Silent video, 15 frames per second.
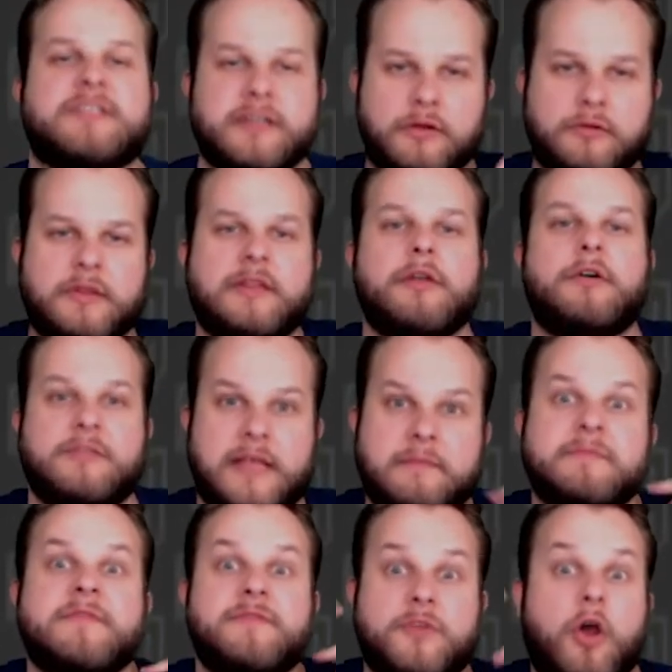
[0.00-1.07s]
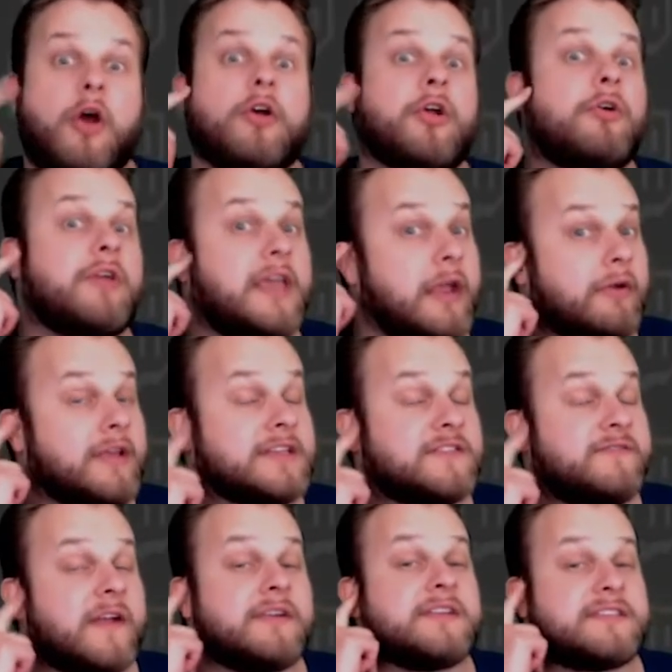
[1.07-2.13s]
And gargoyle hearing is
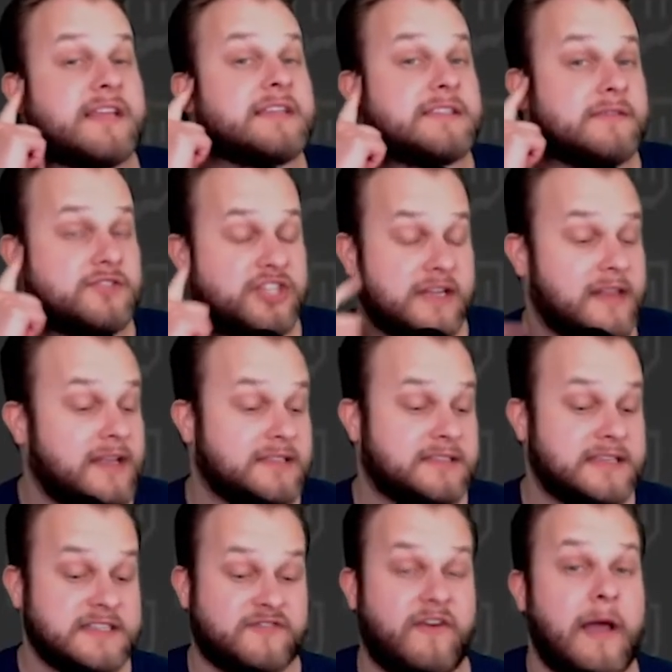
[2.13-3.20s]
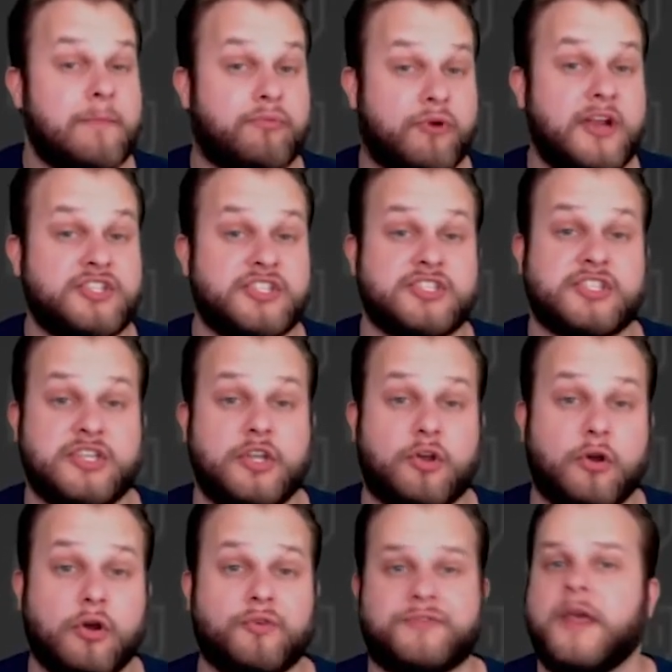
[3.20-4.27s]
very sensitive, chat. They can sense vibrations on the
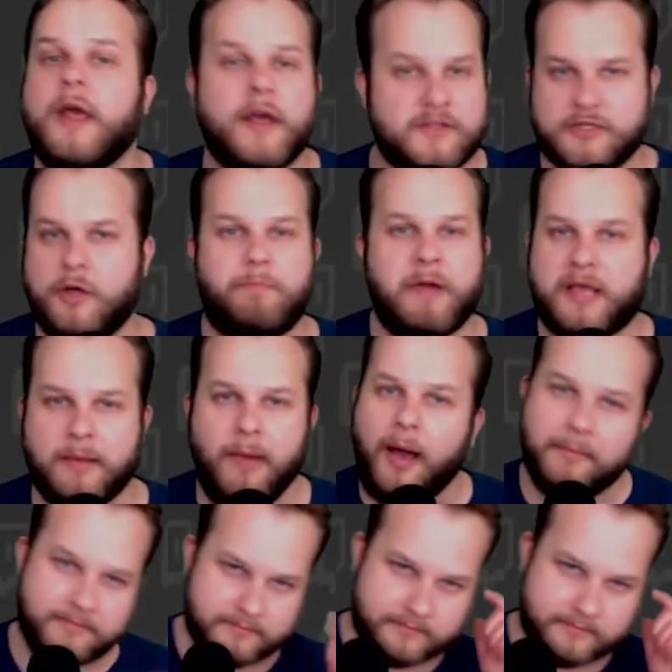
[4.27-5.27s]
earth, so they'll pick them up.